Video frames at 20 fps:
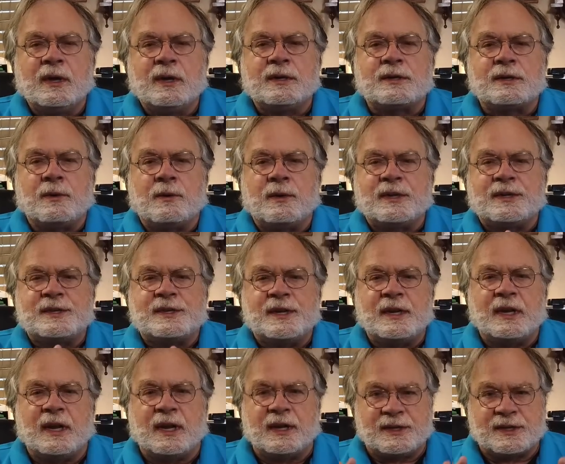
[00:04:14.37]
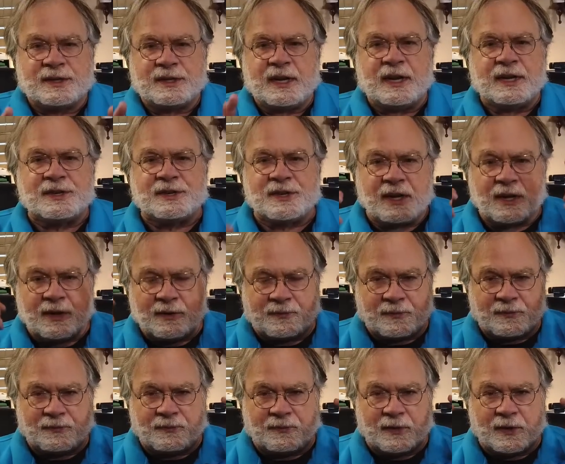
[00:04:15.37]
So it's, it's easy
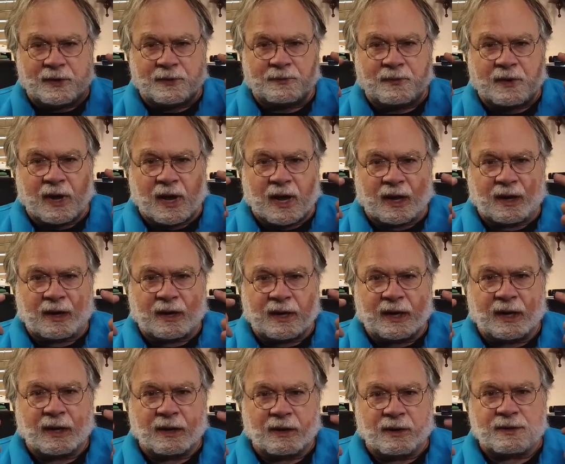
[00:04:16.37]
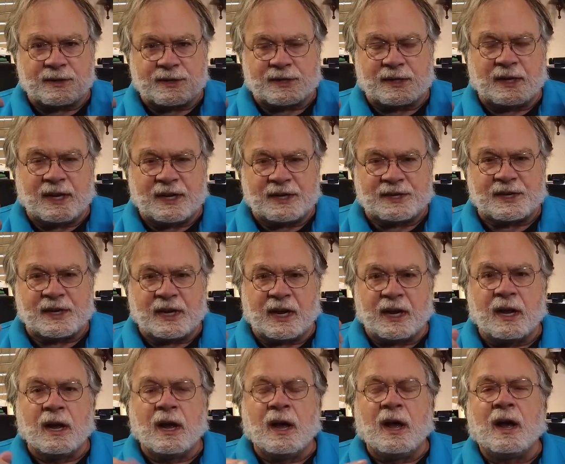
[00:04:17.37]
if you've got ears
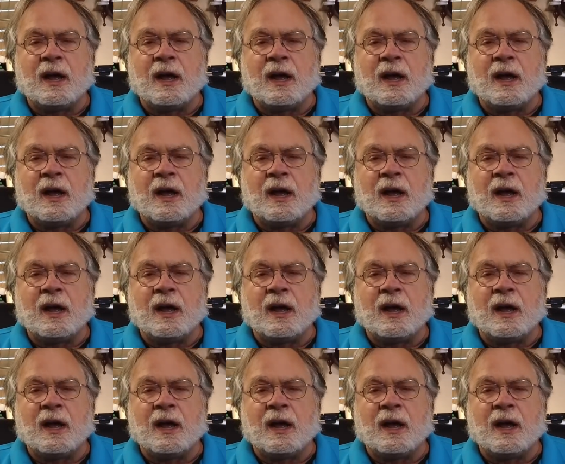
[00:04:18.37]
listening.